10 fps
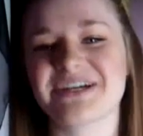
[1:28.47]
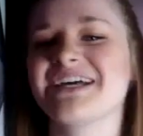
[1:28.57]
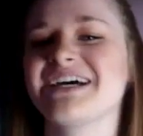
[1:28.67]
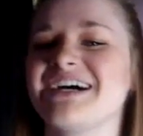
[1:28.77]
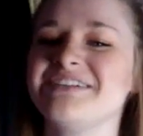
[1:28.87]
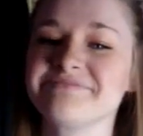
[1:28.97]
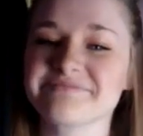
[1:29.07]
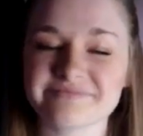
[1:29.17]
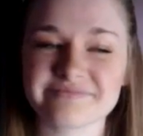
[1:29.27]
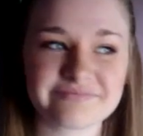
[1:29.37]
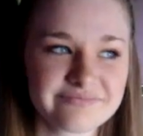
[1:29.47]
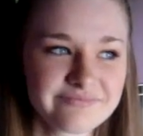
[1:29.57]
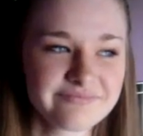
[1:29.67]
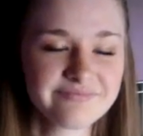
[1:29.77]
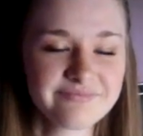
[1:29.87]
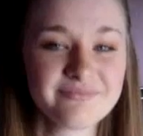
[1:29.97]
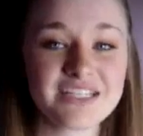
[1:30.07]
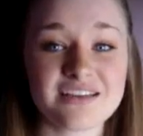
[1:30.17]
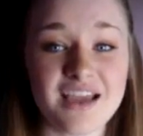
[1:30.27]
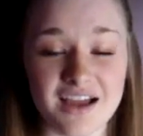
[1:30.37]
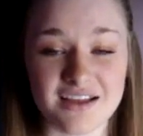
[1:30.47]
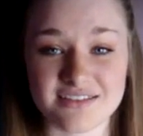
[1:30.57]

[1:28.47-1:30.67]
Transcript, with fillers: But, yeah,